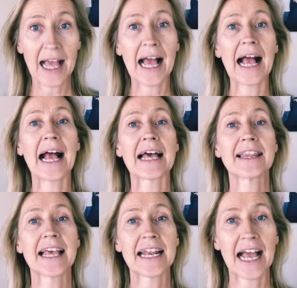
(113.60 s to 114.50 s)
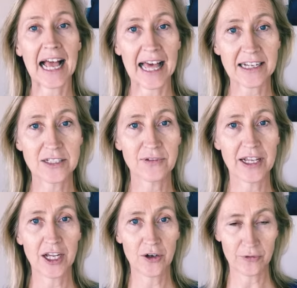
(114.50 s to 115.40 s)
and then actively
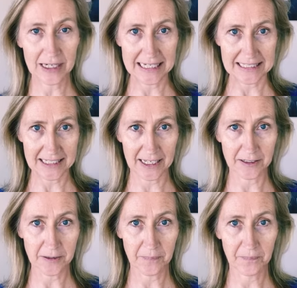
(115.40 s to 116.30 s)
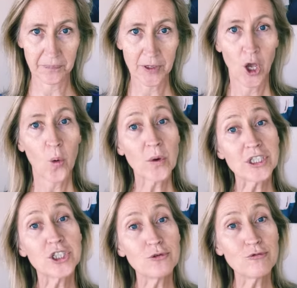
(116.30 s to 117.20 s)
releasing it. Once
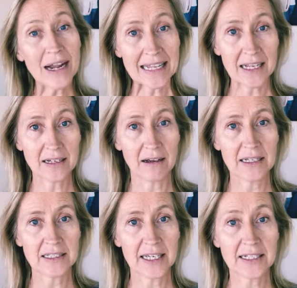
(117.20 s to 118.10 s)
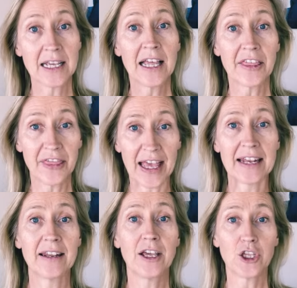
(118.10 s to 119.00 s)
you recognize it,
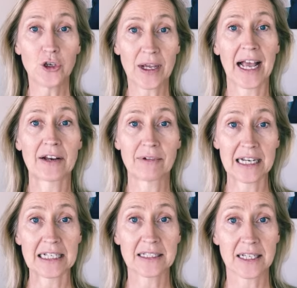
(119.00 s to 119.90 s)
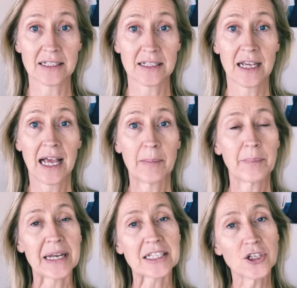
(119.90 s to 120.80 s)
then you can release it. But
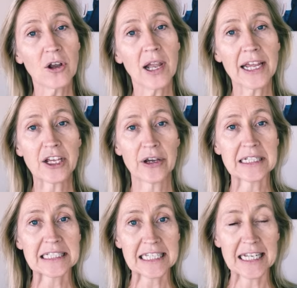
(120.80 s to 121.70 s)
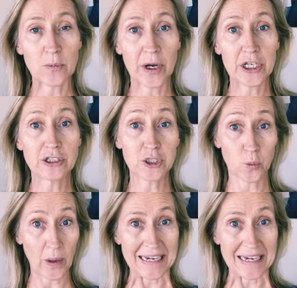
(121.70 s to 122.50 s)
it's not like going to sleep where you just wait